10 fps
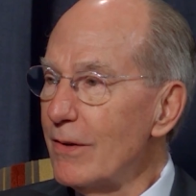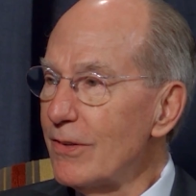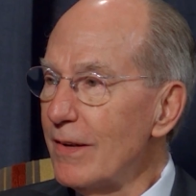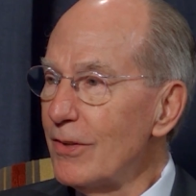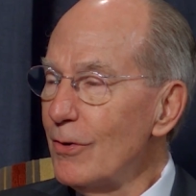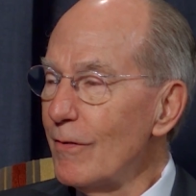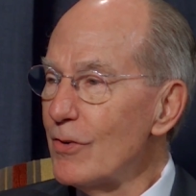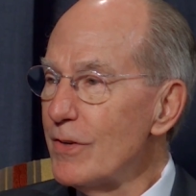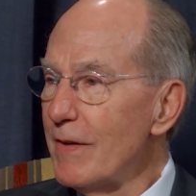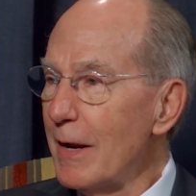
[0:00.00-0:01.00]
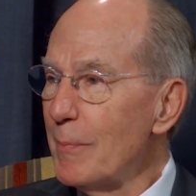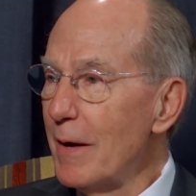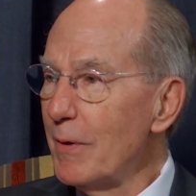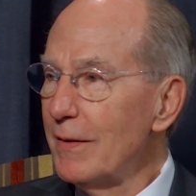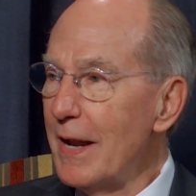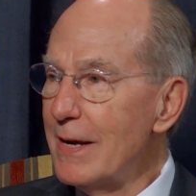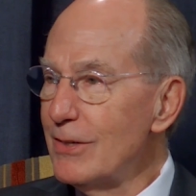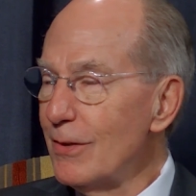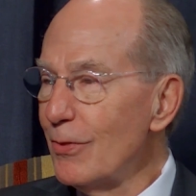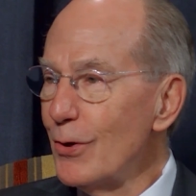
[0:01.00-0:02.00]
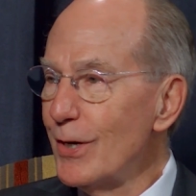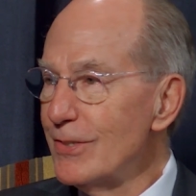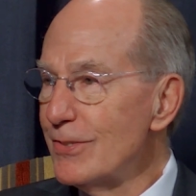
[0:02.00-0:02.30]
at the University of Alabama in the 1930s.